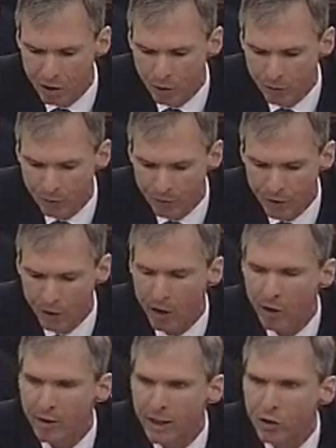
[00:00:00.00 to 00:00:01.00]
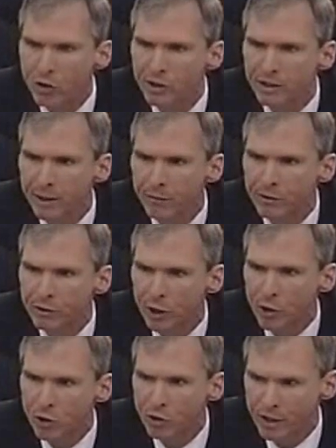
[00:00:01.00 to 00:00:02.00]
could fulfill our nation's
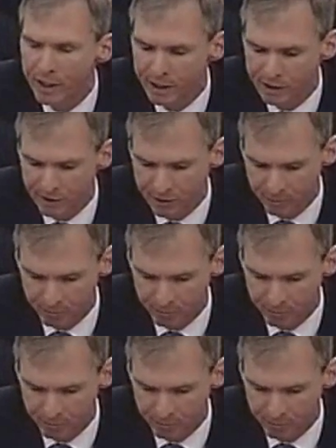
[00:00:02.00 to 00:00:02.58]
infrastructure needs.